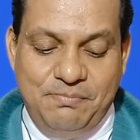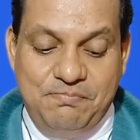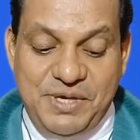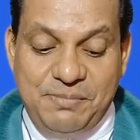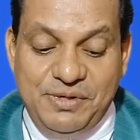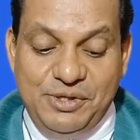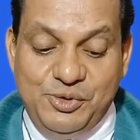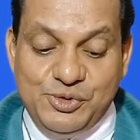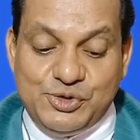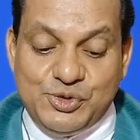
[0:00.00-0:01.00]
People
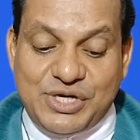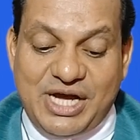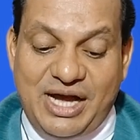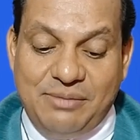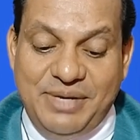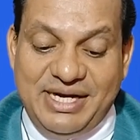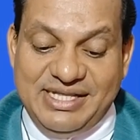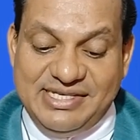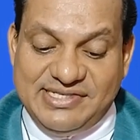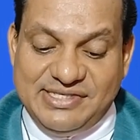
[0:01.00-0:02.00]
used to come and
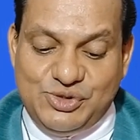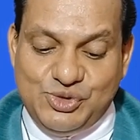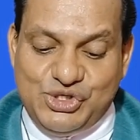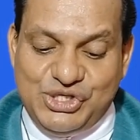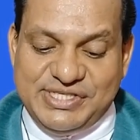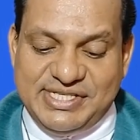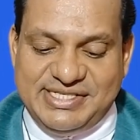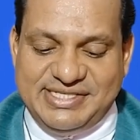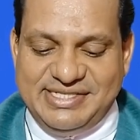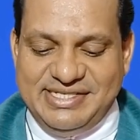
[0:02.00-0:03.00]
listen to
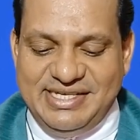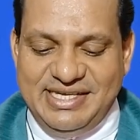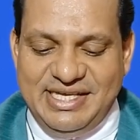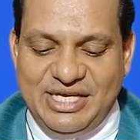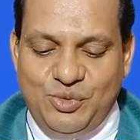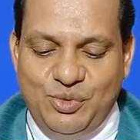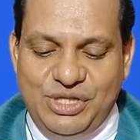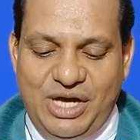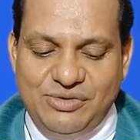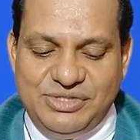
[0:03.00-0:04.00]
Jesus
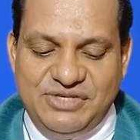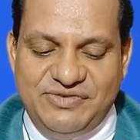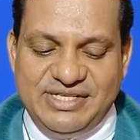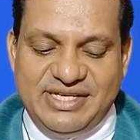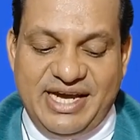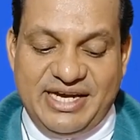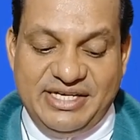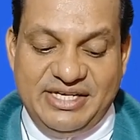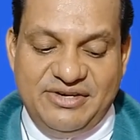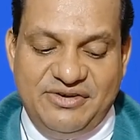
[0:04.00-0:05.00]
without even
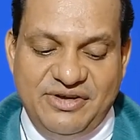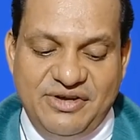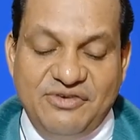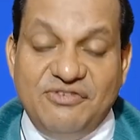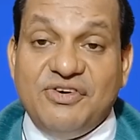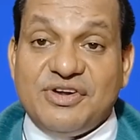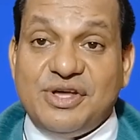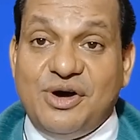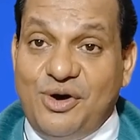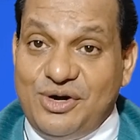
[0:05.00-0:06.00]
caring for the
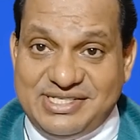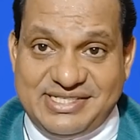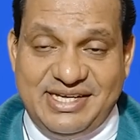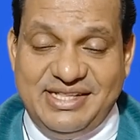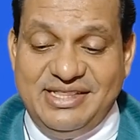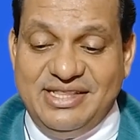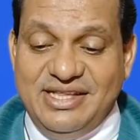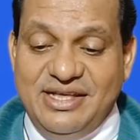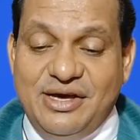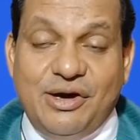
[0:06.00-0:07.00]
hot sun
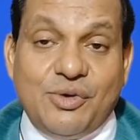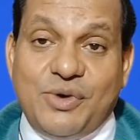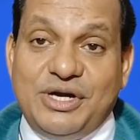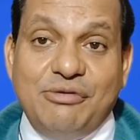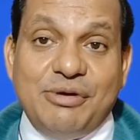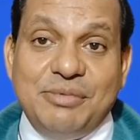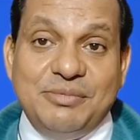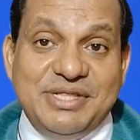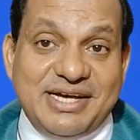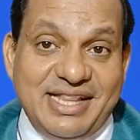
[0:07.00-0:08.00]
or whatever maybe
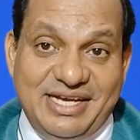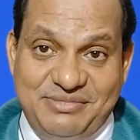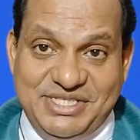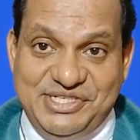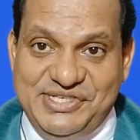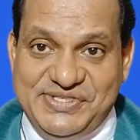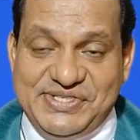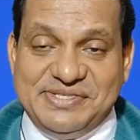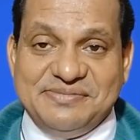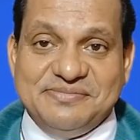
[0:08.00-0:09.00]
the climate
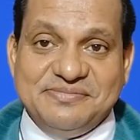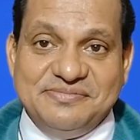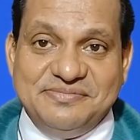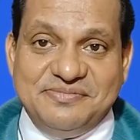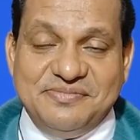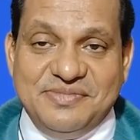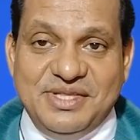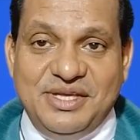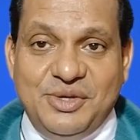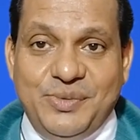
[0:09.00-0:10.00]
is.
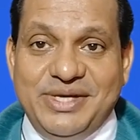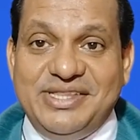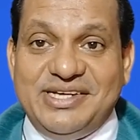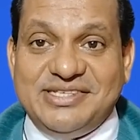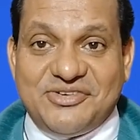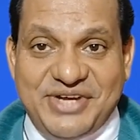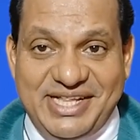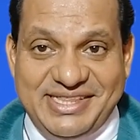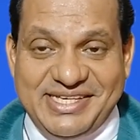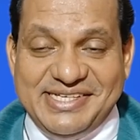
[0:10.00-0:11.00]
When there is a
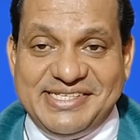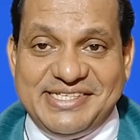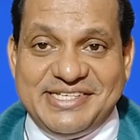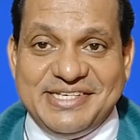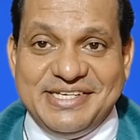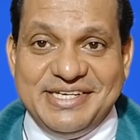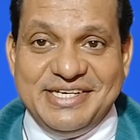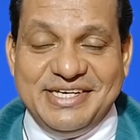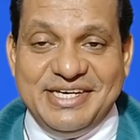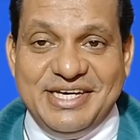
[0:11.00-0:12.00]
real thirst,
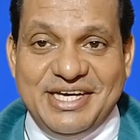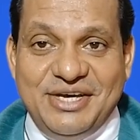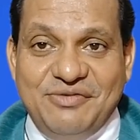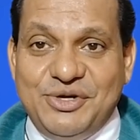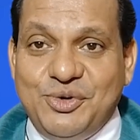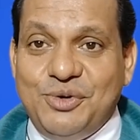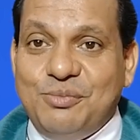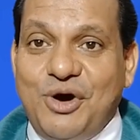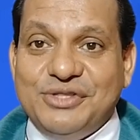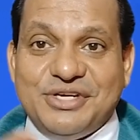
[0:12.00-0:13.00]
we don't
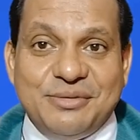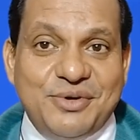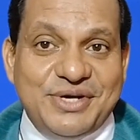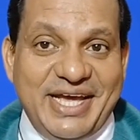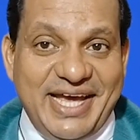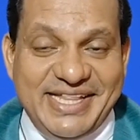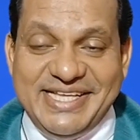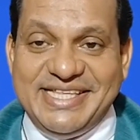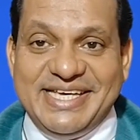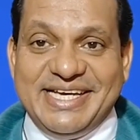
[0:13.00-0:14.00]
bother about
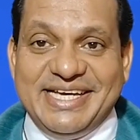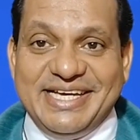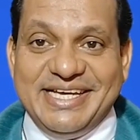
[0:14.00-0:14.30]
anything